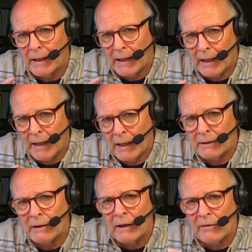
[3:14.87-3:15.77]

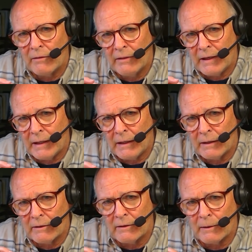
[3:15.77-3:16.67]
And
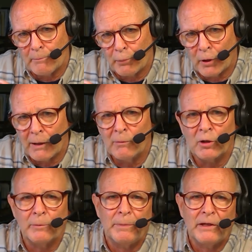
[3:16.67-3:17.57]
the
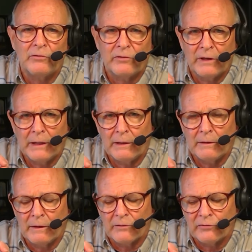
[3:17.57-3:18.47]
primary piece,
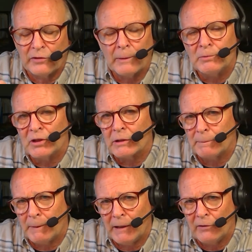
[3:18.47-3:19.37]
the
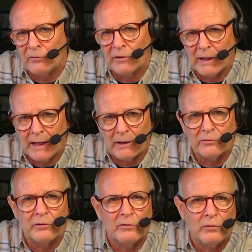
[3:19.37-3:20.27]
subject piece that
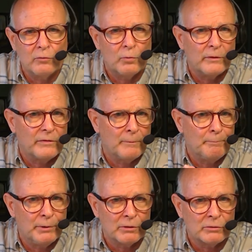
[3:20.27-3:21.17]
has to do with the
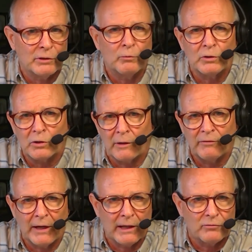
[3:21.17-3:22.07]
building, which
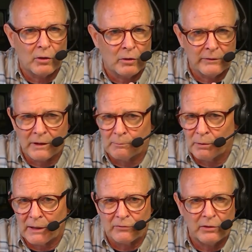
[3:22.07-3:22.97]
often has all the
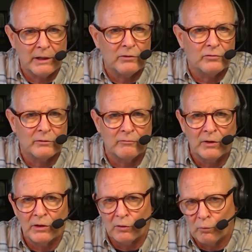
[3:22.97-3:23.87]
complexities of
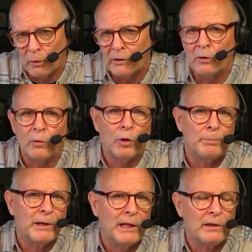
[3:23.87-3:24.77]
window
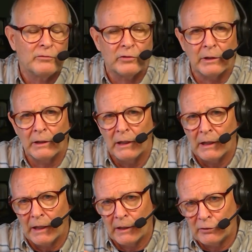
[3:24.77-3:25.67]
openings
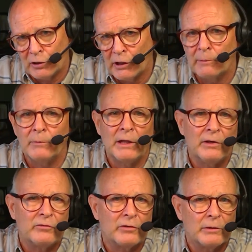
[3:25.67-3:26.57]
and
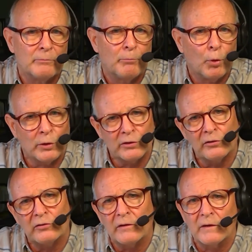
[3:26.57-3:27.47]
chimneys and
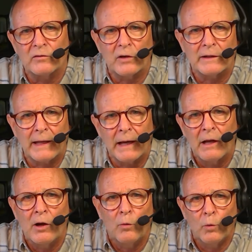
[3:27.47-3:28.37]
porches and things like that,
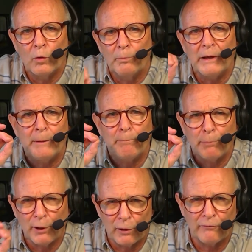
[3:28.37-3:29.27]
will be
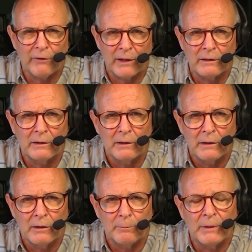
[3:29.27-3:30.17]
perfect
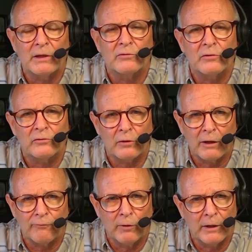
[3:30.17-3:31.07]
because the
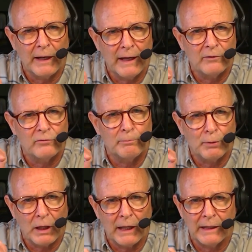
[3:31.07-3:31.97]
software has
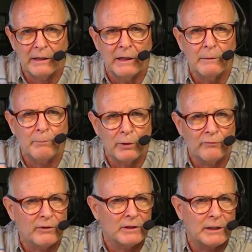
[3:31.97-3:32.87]
plotted it
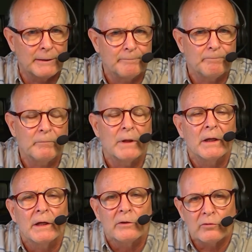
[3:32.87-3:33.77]
perfectly.
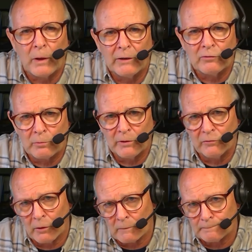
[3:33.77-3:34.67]
So as a
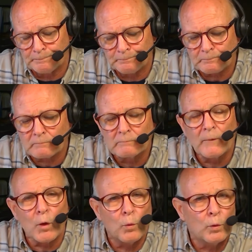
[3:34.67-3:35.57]
result,
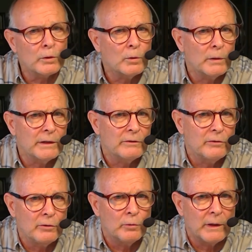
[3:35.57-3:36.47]
we're going
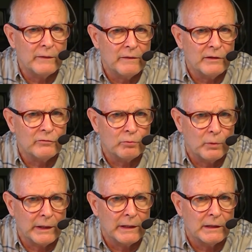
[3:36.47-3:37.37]
to, in this
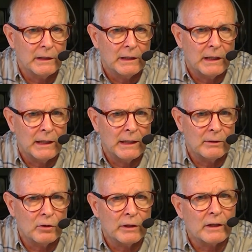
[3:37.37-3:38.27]
week,
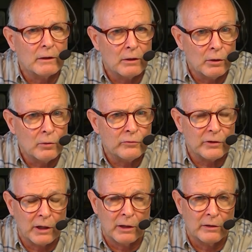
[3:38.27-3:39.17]
going to close
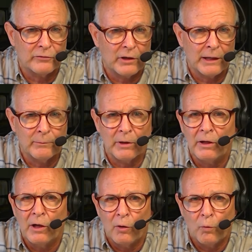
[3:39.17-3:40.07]
our assignment
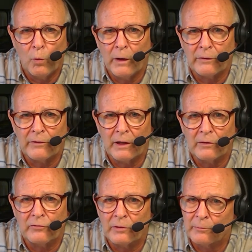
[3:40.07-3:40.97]
with
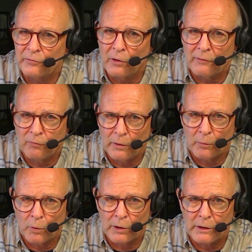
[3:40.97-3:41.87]
some software
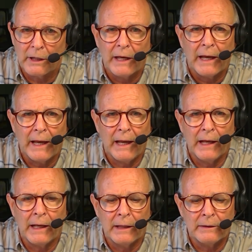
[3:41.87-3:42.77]
work.
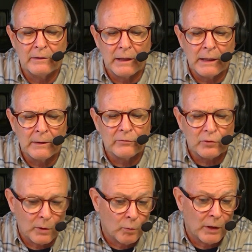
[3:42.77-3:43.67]
And
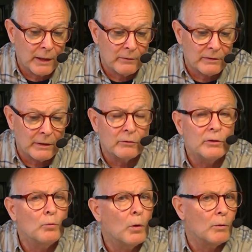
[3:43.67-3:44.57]
so I want to tell
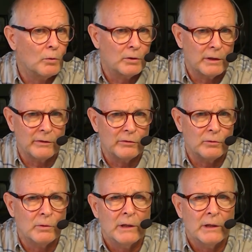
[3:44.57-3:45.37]
you what we're going to do.